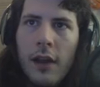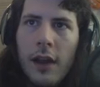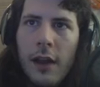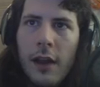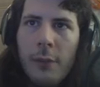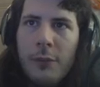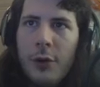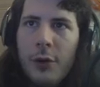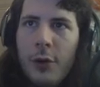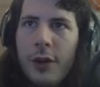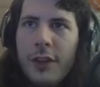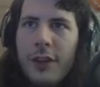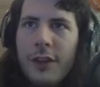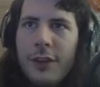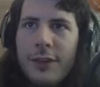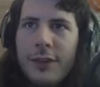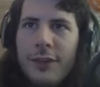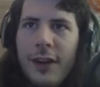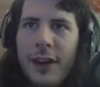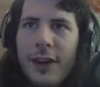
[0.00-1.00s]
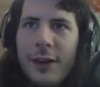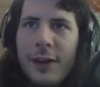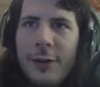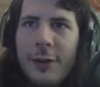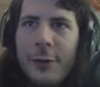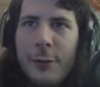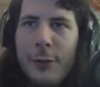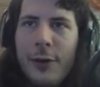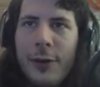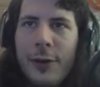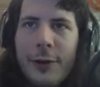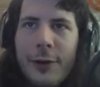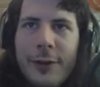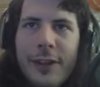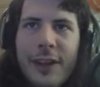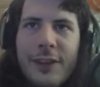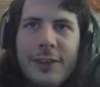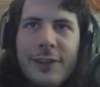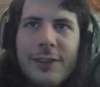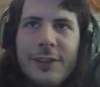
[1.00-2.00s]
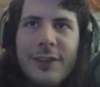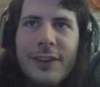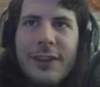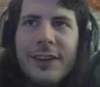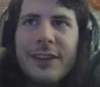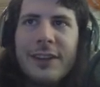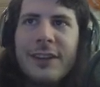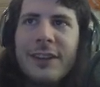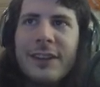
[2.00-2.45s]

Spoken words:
I'm doing this fight underwater, that's funny.